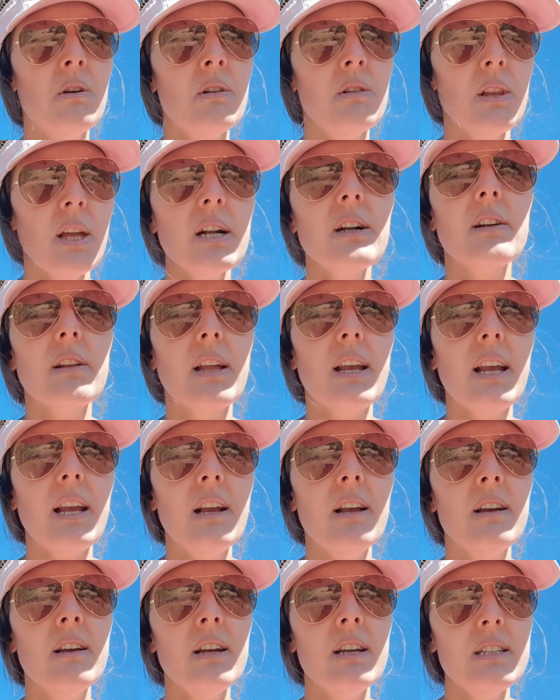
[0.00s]
literally,
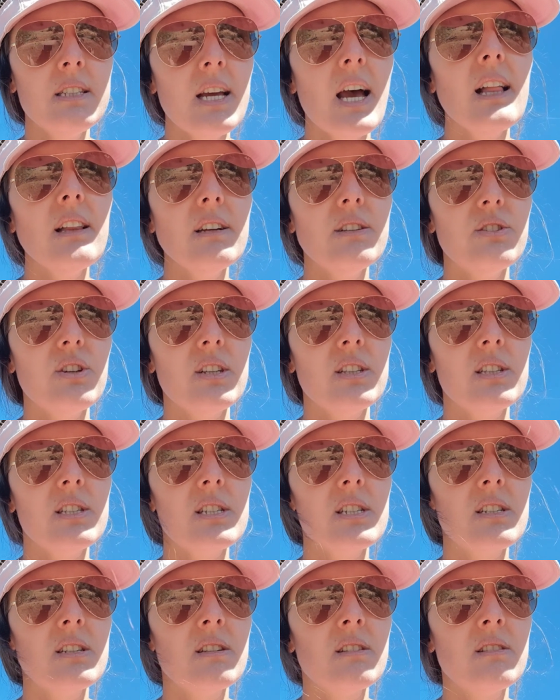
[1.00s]
intelligence.